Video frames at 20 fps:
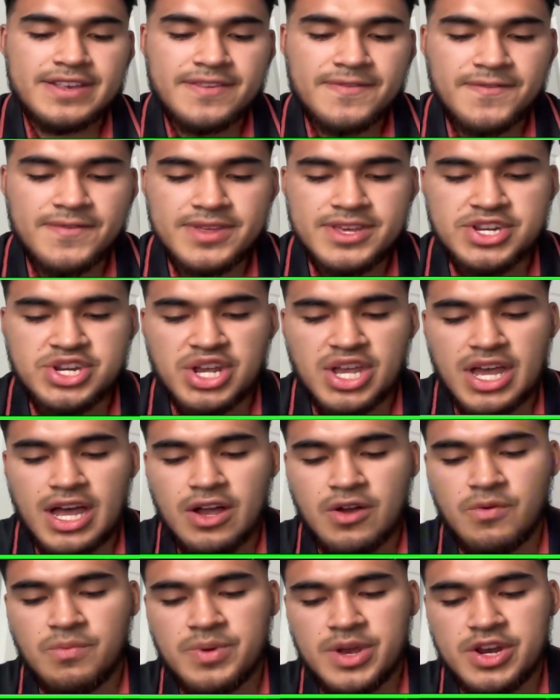for the
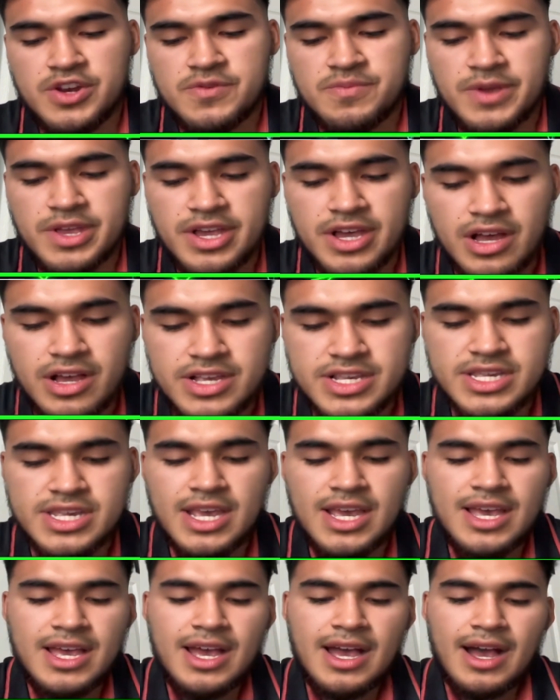Chicago Bears because
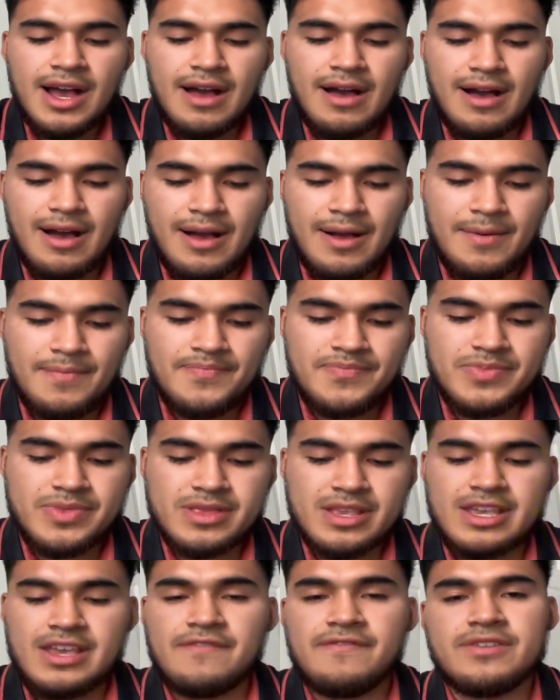
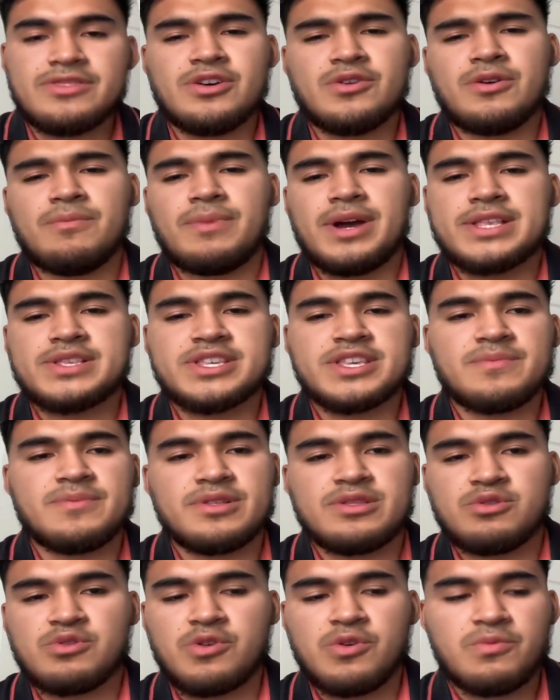even though it might seem a
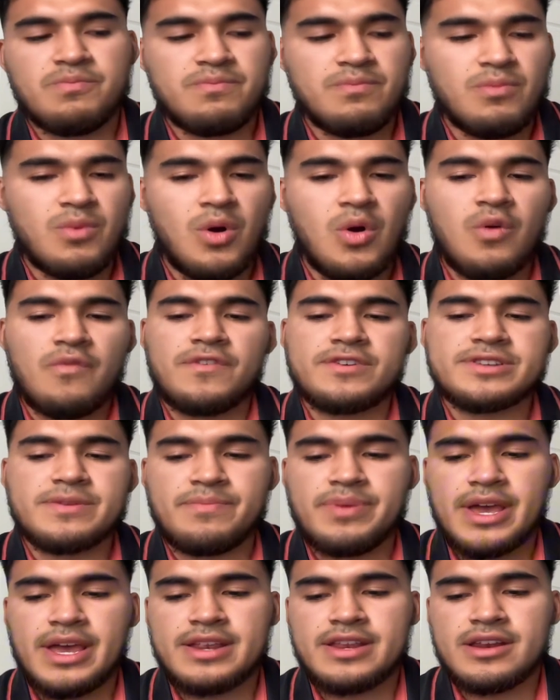little
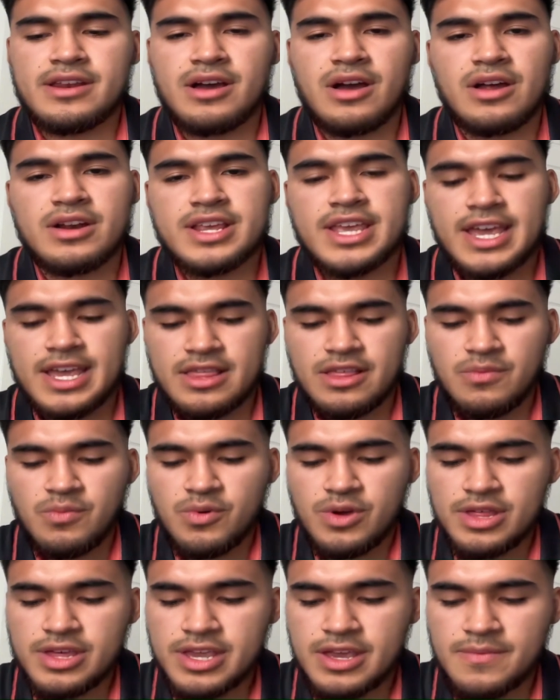over-dependent on Caleb
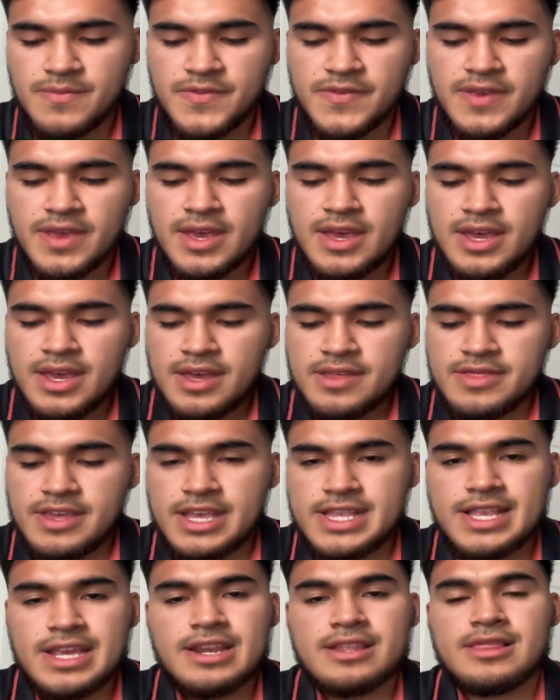Williams, they
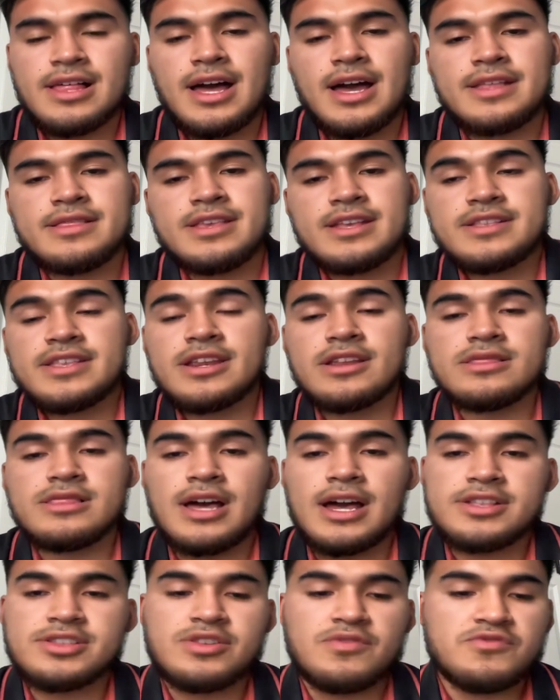did a lot. They did a
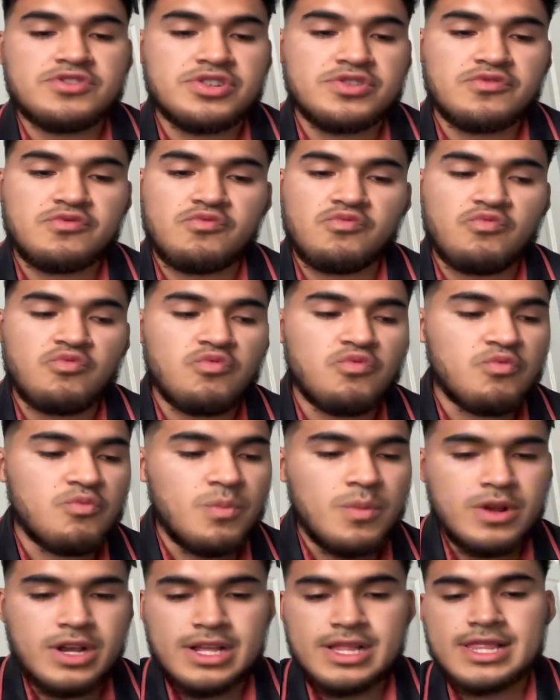lot to just
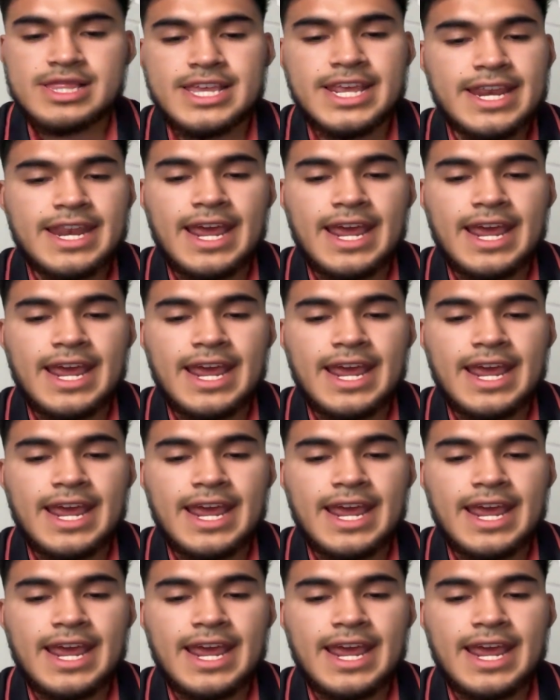clean